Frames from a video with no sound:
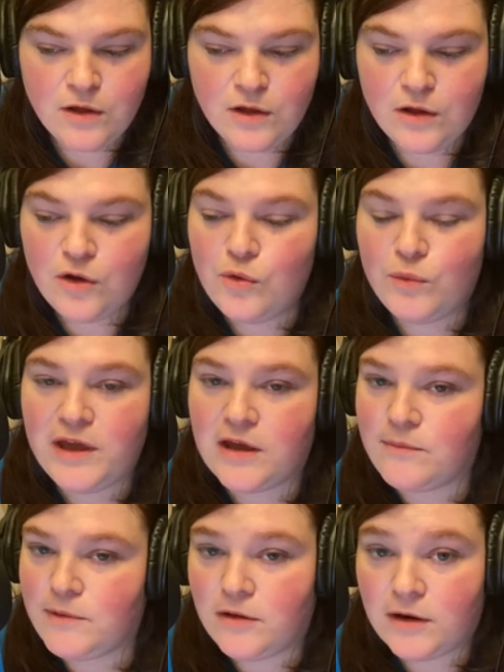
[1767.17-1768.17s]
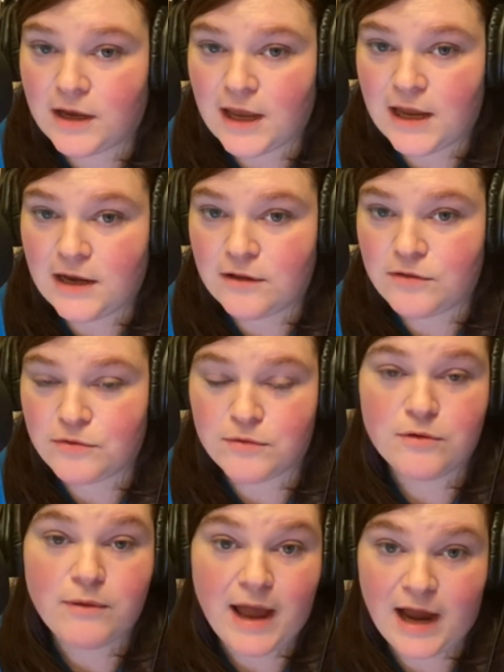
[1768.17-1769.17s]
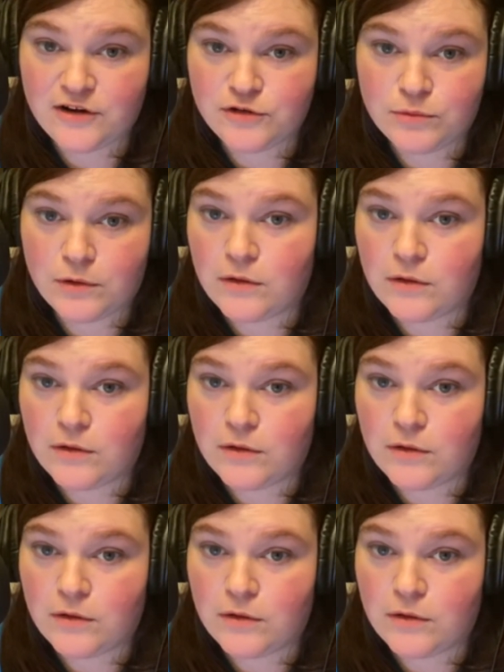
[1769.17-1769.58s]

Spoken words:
we communicated through actual